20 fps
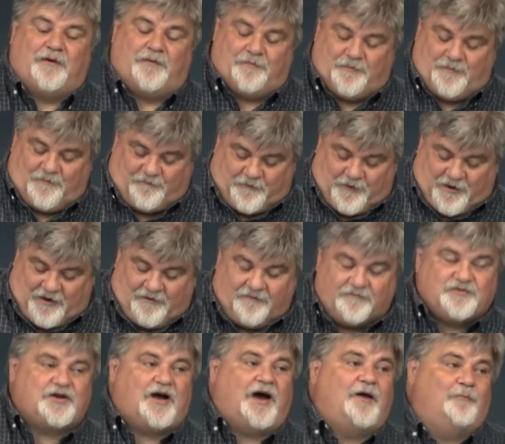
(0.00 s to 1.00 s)
a friend of
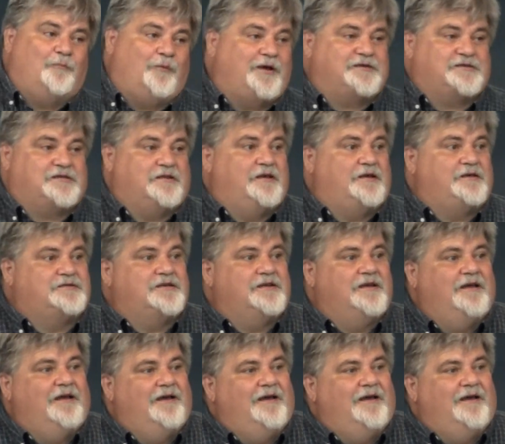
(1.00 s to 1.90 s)
John Wesley's.